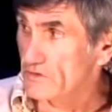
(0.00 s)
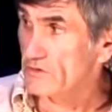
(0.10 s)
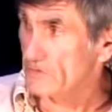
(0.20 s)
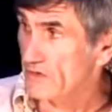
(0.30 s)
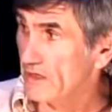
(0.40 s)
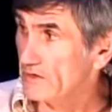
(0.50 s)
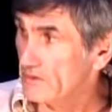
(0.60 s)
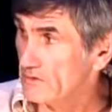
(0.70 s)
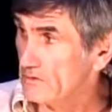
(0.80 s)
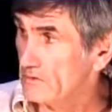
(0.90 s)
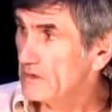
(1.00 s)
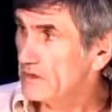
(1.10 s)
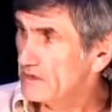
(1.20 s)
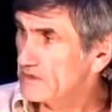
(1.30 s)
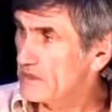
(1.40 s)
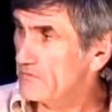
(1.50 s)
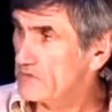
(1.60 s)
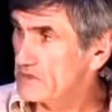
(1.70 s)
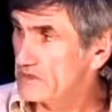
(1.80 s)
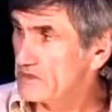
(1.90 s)
what you're trying to do, is
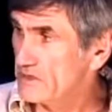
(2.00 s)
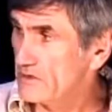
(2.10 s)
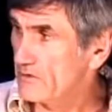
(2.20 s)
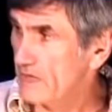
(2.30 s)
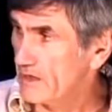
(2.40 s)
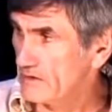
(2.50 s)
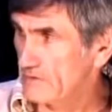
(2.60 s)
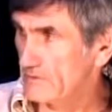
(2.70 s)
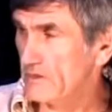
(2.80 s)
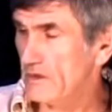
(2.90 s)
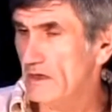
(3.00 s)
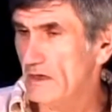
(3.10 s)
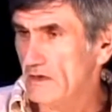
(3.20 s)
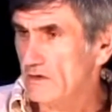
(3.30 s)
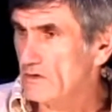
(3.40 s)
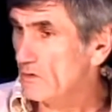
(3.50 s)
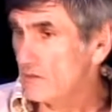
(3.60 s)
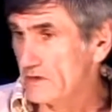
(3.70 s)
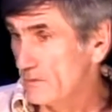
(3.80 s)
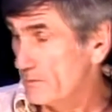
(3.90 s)
give a sincere gratitude.
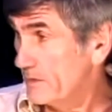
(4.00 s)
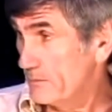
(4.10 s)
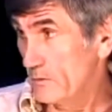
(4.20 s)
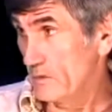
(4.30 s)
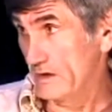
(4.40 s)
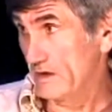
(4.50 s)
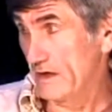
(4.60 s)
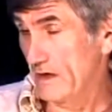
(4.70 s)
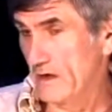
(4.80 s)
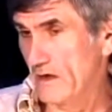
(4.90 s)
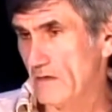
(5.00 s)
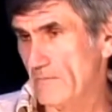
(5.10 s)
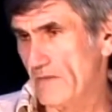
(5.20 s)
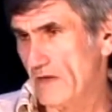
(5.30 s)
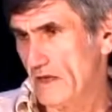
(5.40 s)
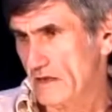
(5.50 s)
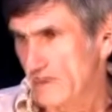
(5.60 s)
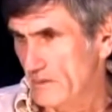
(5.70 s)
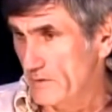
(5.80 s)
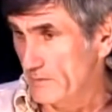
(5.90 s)
Don't tell people what they are.
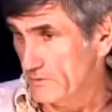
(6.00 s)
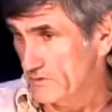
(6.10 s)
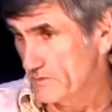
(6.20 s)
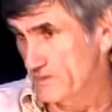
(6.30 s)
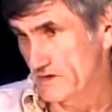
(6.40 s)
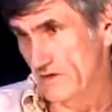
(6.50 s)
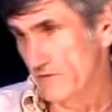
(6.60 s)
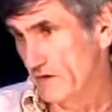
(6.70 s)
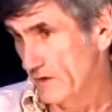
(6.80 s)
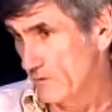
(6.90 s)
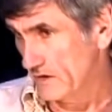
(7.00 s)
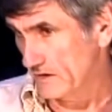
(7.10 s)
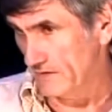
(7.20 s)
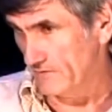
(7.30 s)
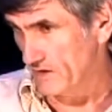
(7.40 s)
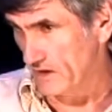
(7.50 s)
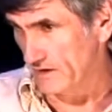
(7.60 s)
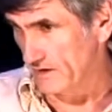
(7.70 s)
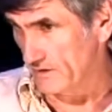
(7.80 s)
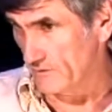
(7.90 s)
Tell people specifically what they've
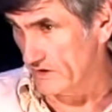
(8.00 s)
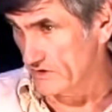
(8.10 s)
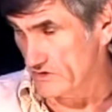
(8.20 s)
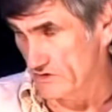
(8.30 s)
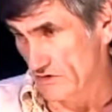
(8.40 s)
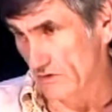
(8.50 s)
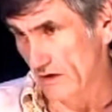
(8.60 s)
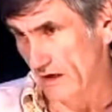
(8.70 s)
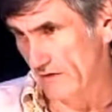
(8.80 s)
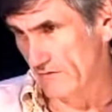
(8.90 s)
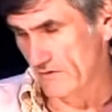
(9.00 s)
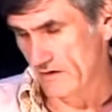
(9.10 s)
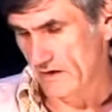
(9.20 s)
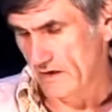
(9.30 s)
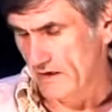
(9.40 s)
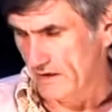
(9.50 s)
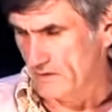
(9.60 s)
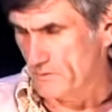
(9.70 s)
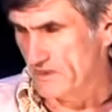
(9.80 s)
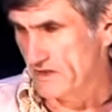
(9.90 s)
done that enriches your life.
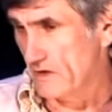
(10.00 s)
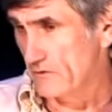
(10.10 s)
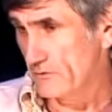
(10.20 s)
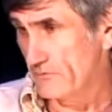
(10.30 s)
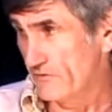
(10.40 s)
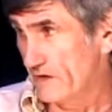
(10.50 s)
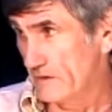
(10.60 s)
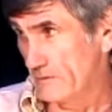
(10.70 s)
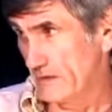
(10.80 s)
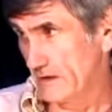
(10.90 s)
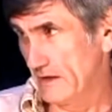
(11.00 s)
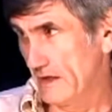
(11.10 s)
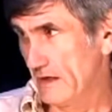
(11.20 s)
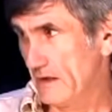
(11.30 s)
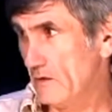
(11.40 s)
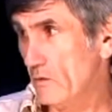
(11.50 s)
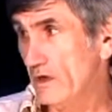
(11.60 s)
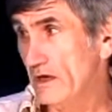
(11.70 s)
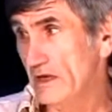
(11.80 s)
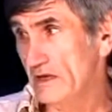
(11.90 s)
Express how you feel about that
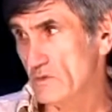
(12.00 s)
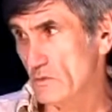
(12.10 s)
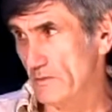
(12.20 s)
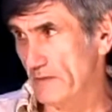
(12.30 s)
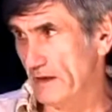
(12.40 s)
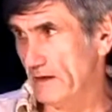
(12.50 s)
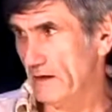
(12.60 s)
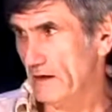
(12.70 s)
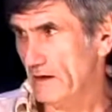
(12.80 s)
and what needs were met.